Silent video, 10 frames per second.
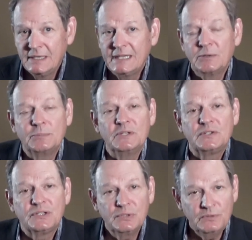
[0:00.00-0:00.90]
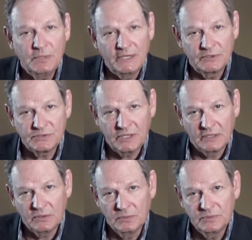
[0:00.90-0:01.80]
they would be sued by their
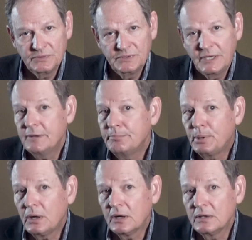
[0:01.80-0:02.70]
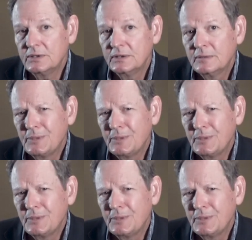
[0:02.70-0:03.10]
stockholders and barred